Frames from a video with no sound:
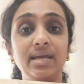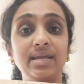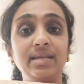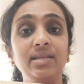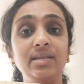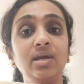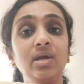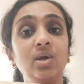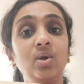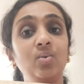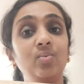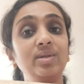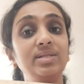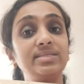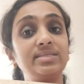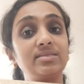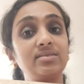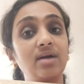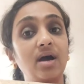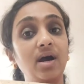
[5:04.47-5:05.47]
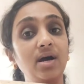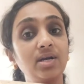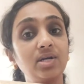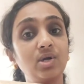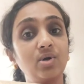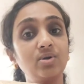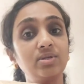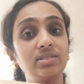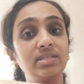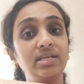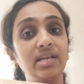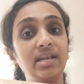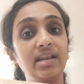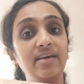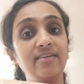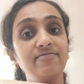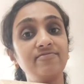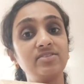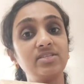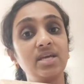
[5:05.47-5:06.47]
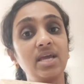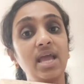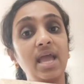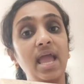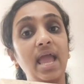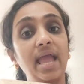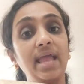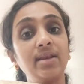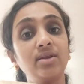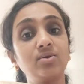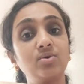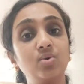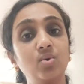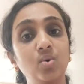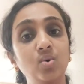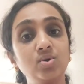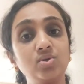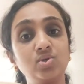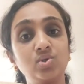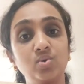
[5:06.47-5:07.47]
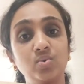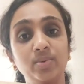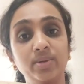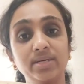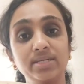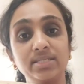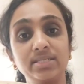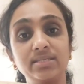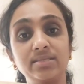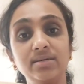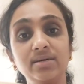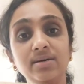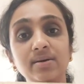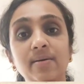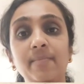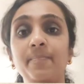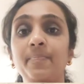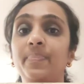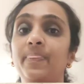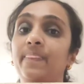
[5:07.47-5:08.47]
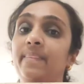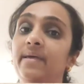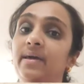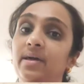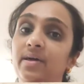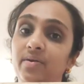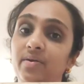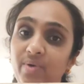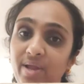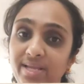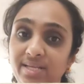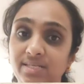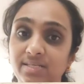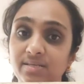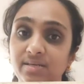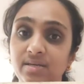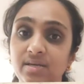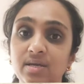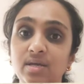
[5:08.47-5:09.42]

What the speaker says: line will start on the left and go towards the right.